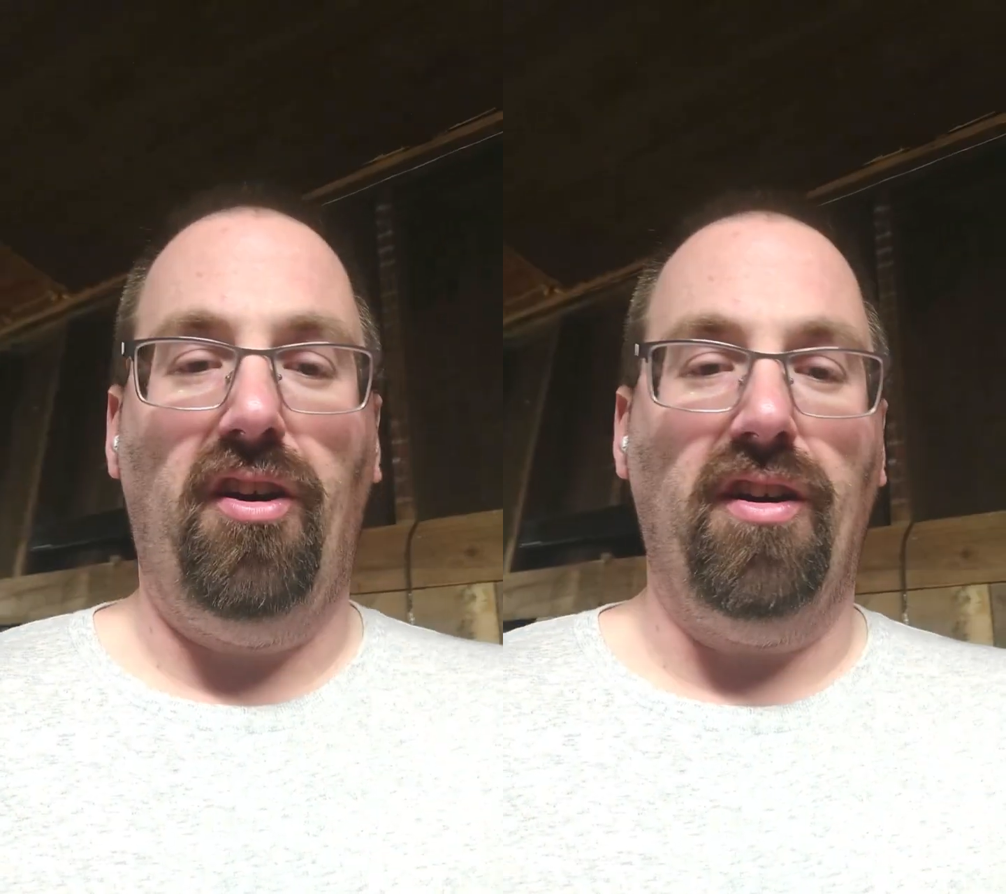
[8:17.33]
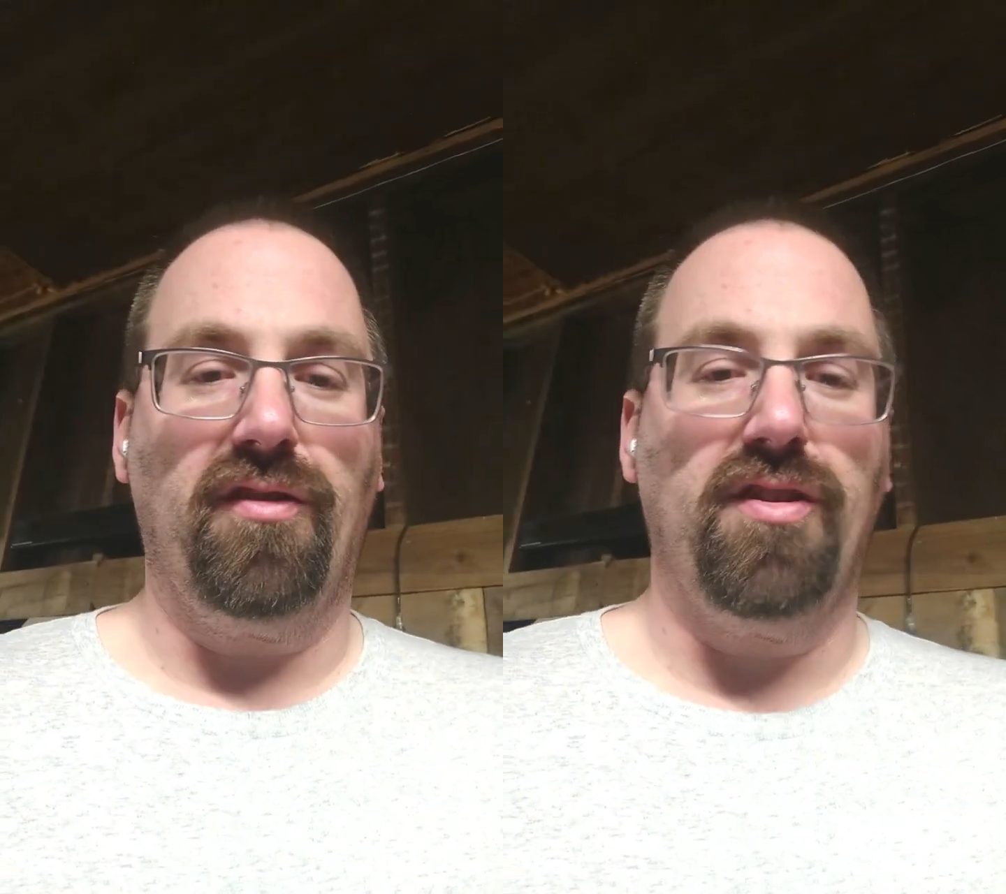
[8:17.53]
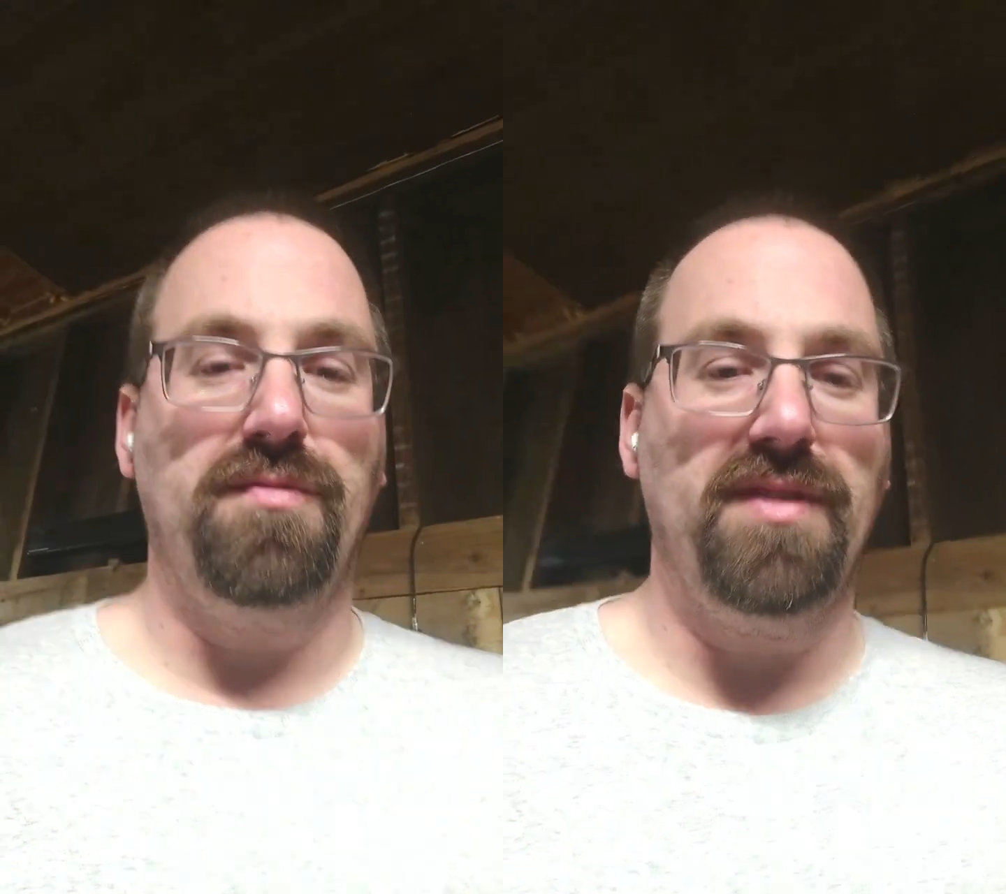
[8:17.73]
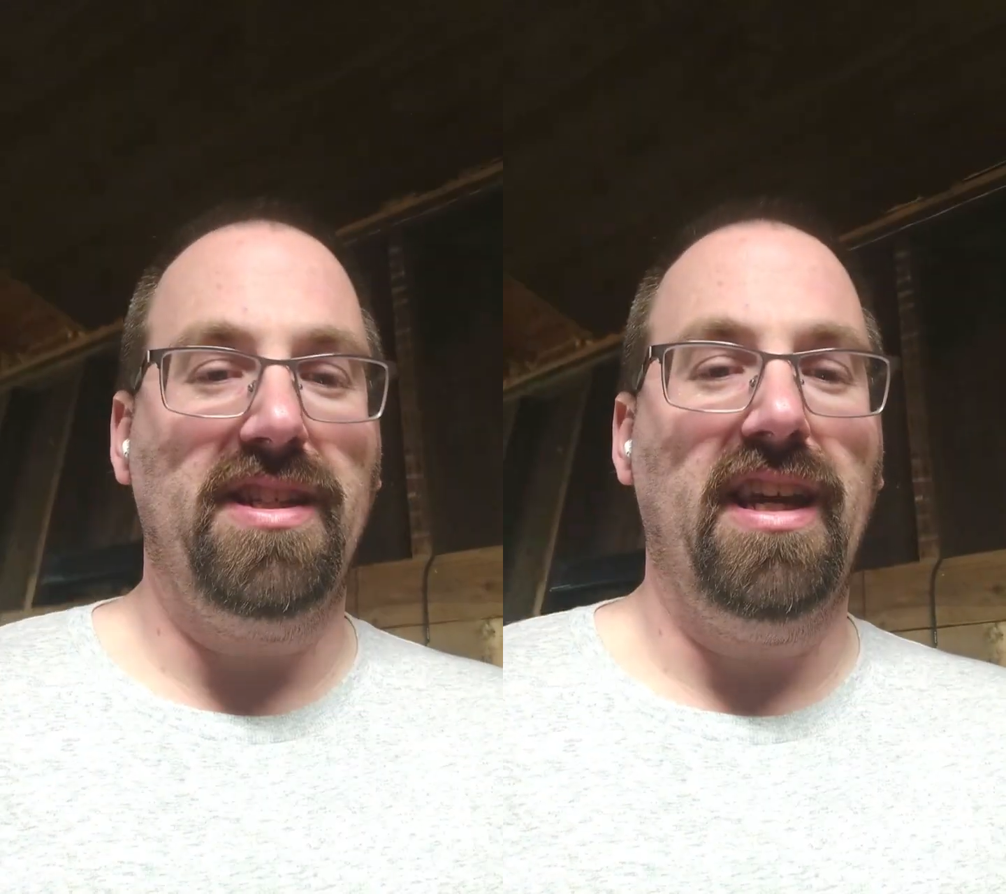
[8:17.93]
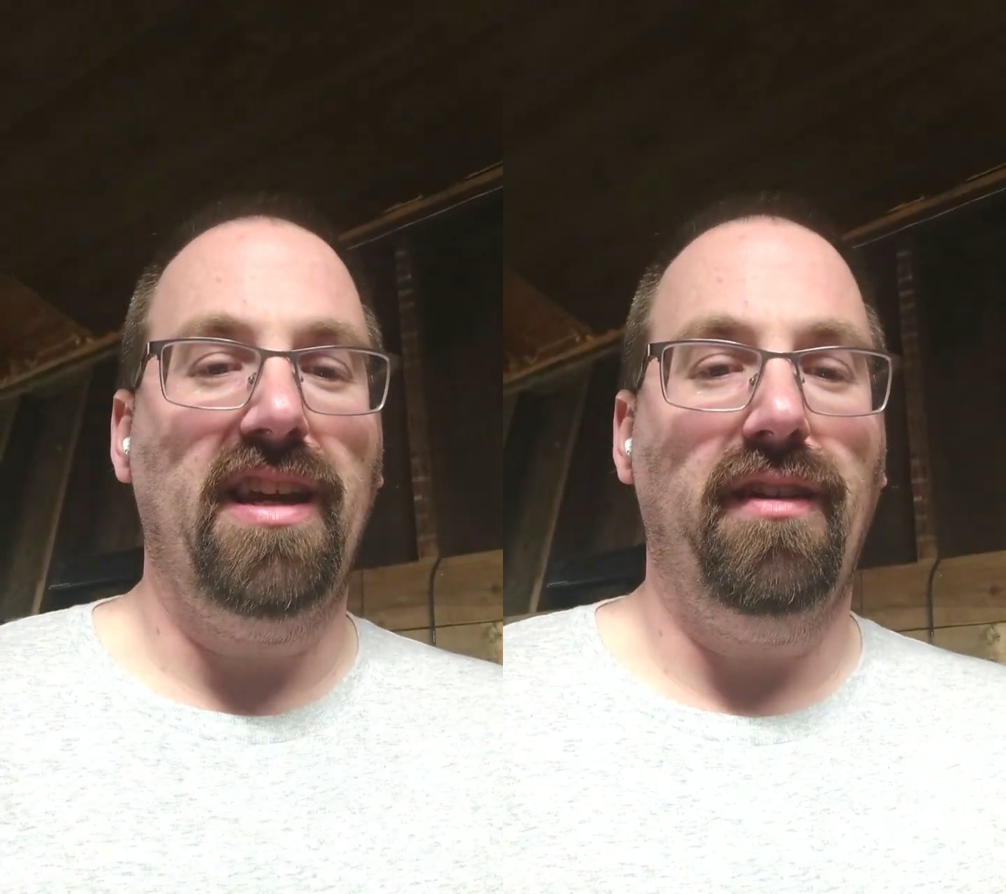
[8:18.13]
on Christmas
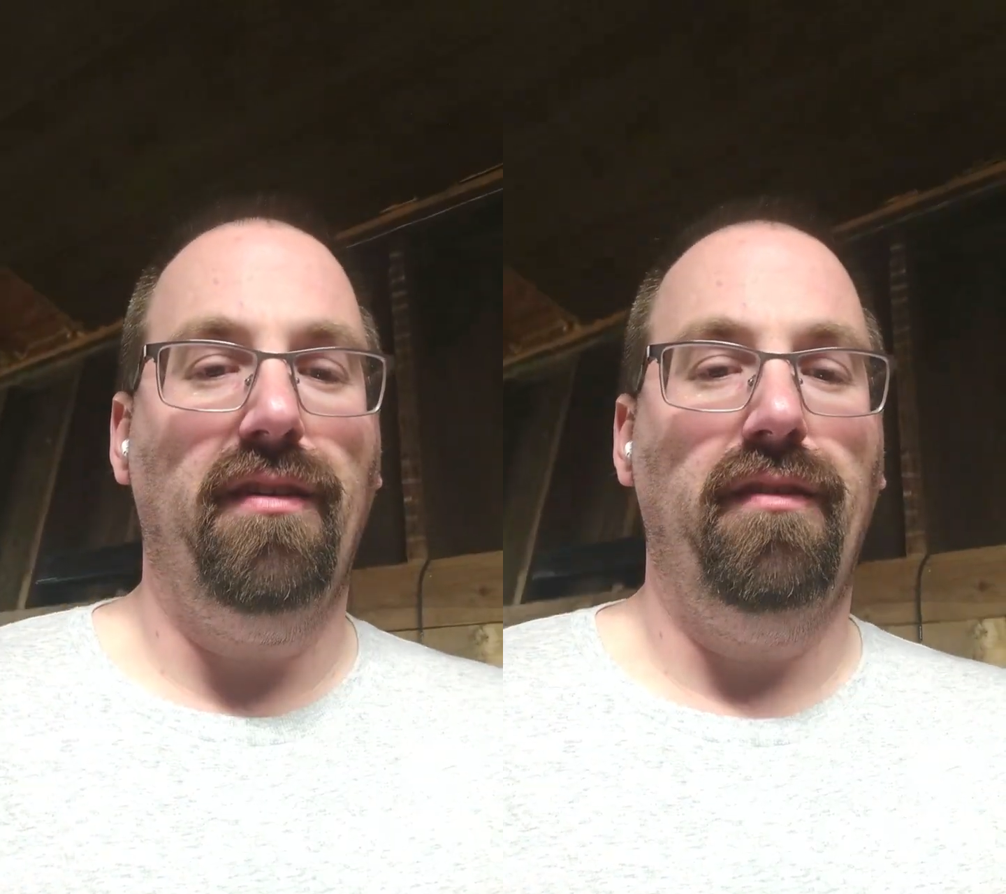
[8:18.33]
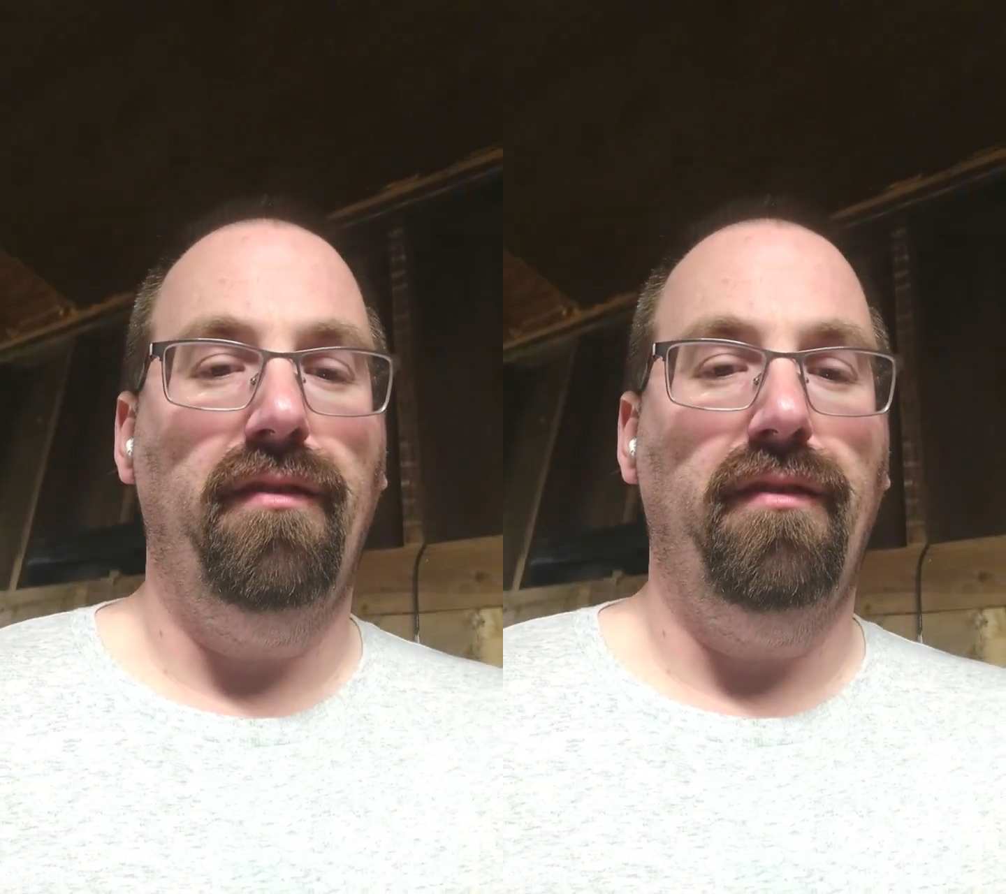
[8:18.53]
Day,